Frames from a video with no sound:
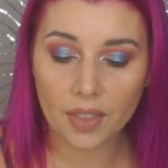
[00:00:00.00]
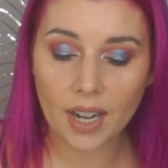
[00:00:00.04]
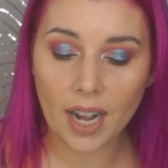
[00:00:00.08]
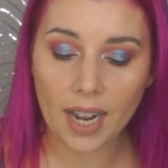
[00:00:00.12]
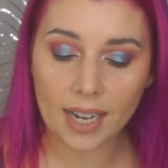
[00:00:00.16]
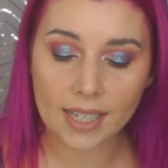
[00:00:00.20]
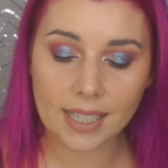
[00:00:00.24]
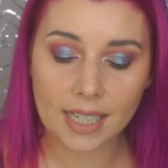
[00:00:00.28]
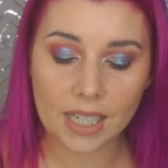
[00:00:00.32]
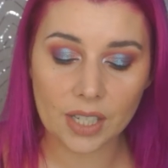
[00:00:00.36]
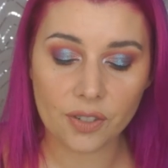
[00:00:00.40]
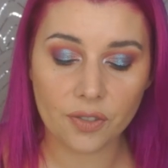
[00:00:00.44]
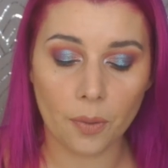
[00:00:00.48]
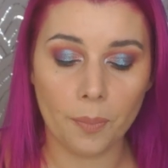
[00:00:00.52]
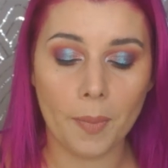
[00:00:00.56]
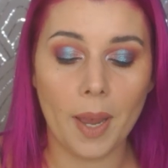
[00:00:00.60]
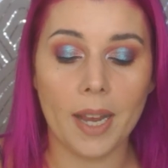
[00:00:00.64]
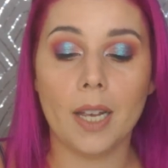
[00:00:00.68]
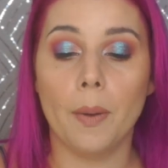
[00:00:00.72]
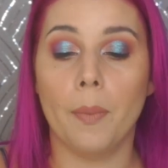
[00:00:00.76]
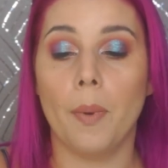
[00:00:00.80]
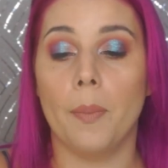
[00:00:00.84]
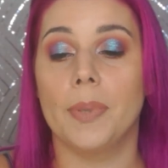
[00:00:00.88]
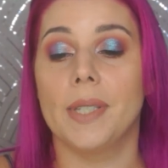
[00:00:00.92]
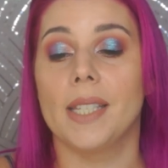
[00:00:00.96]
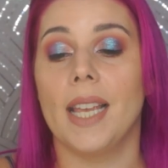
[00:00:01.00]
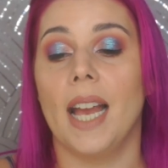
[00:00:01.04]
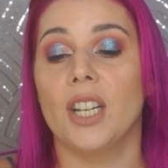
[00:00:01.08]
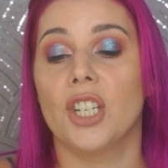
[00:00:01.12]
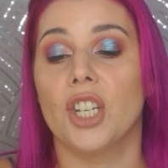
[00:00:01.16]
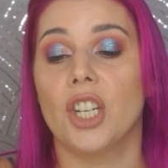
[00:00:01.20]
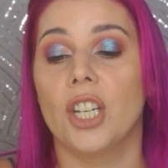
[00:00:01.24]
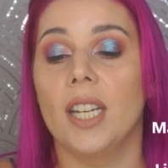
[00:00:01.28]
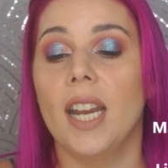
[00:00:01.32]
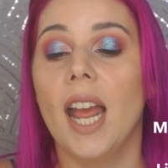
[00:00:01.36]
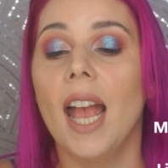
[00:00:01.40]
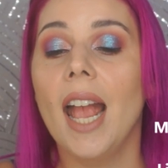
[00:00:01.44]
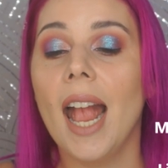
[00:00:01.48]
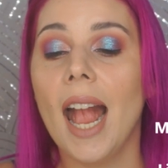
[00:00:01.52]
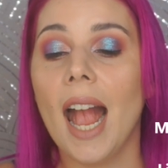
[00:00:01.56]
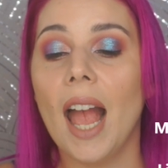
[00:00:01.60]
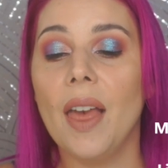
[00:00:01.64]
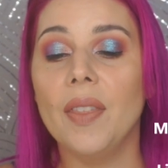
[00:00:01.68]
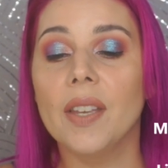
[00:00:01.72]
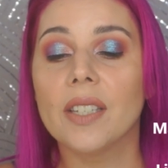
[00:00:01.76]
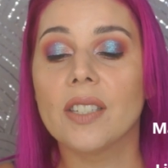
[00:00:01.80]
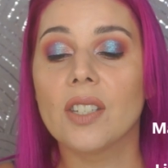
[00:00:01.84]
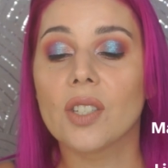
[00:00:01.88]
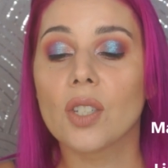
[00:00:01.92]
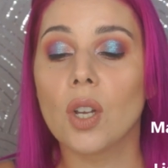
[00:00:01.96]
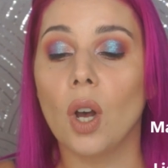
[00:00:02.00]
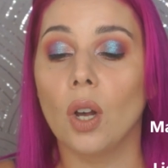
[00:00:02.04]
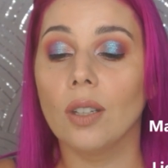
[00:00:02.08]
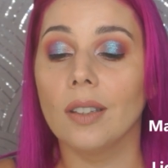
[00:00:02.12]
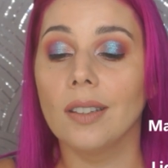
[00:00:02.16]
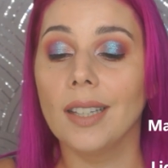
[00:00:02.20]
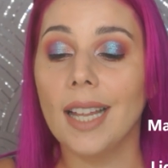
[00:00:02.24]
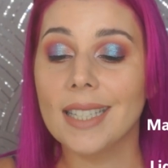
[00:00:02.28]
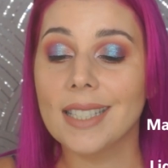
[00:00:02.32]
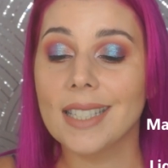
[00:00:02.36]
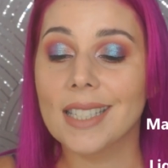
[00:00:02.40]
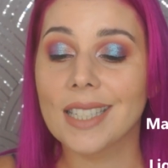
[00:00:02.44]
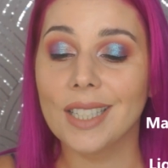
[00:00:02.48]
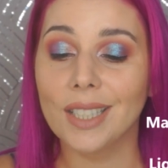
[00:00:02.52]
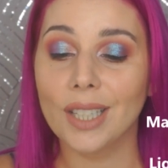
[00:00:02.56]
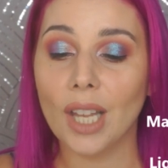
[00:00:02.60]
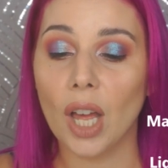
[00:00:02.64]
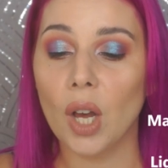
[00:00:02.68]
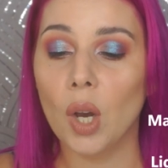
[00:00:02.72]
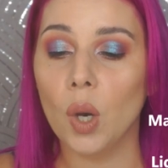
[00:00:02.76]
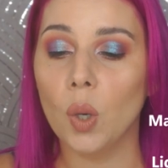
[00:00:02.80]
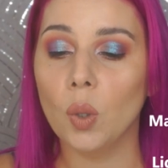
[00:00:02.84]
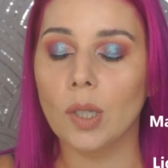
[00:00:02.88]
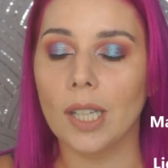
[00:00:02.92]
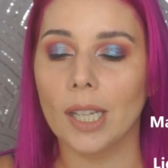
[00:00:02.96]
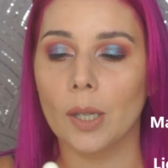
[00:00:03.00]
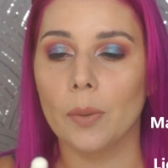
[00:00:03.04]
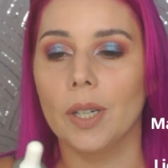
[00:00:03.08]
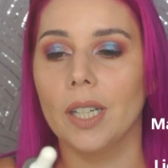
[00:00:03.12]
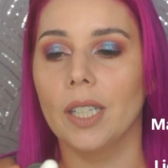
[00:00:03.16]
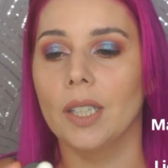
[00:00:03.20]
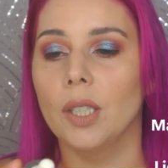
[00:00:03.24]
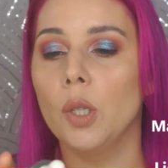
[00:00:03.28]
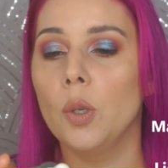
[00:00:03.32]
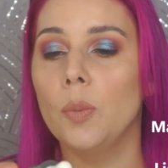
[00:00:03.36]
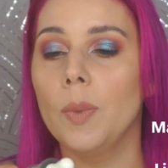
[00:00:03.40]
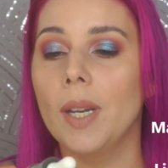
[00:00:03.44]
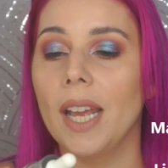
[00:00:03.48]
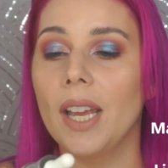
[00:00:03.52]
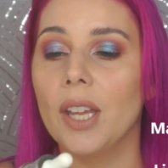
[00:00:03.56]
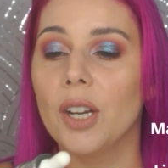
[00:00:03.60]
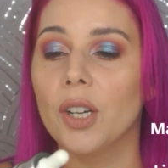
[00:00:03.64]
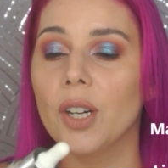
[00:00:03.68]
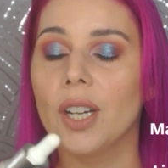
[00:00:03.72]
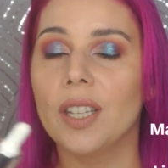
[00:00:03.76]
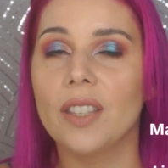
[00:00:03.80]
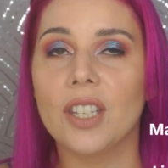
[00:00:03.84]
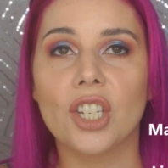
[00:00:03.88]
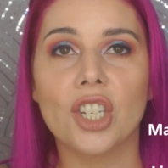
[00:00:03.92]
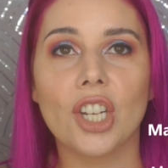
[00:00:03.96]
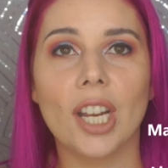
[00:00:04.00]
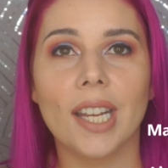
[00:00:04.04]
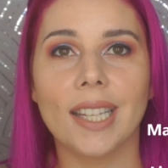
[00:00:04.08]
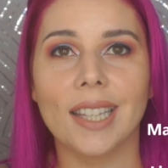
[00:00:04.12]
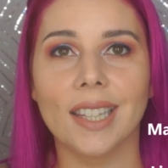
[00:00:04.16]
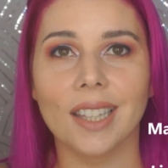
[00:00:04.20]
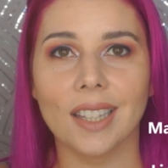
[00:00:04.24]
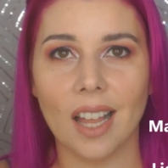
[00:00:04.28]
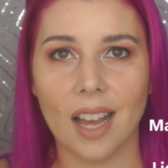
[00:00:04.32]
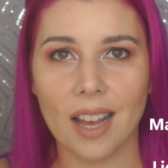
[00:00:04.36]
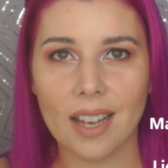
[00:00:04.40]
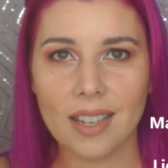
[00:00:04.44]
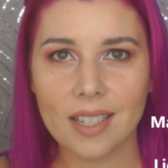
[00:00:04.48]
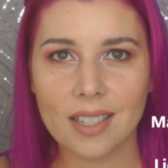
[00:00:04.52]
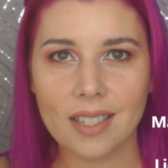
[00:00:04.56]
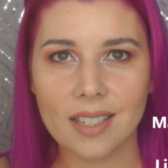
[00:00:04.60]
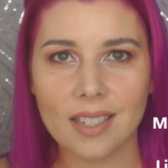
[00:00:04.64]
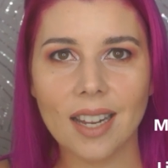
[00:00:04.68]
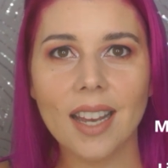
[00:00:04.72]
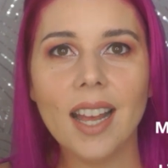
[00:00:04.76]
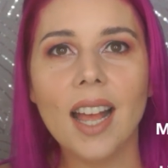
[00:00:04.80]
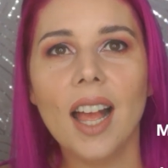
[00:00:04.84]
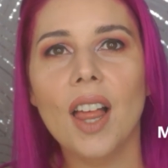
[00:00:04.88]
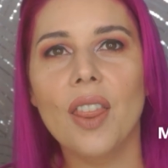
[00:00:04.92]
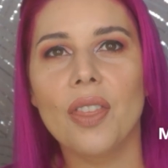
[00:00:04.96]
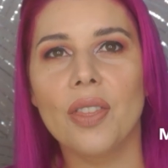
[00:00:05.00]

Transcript: The next is from Makeup Obsession and this is called Let's Glow Liquid Illuminator in the shade Lust.